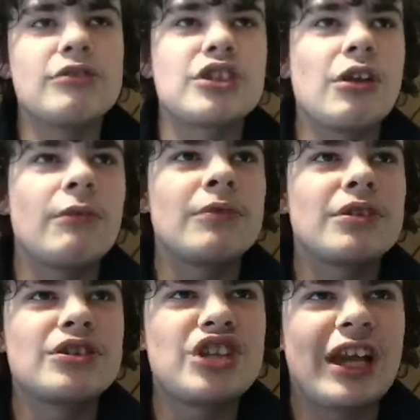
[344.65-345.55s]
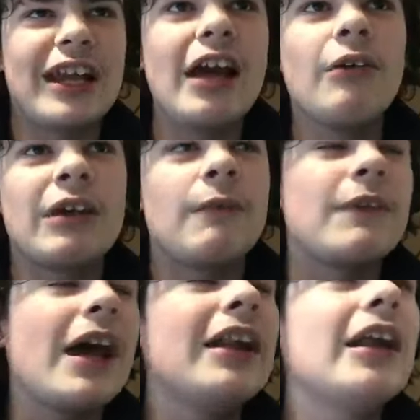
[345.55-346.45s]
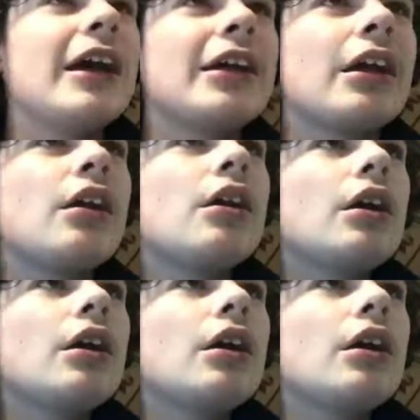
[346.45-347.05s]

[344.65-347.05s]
so go and check it out and give that a like.